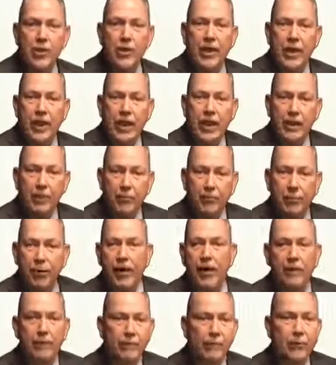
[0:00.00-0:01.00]
that I am
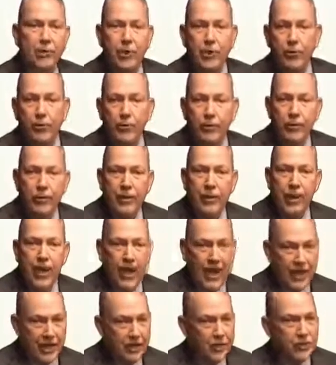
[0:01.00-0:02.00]
praying for you
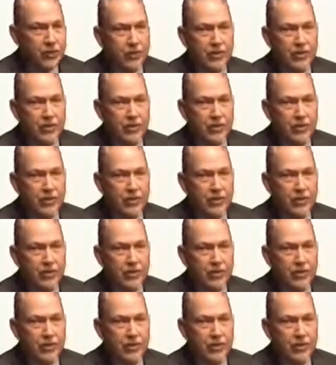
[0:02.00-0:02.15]
and your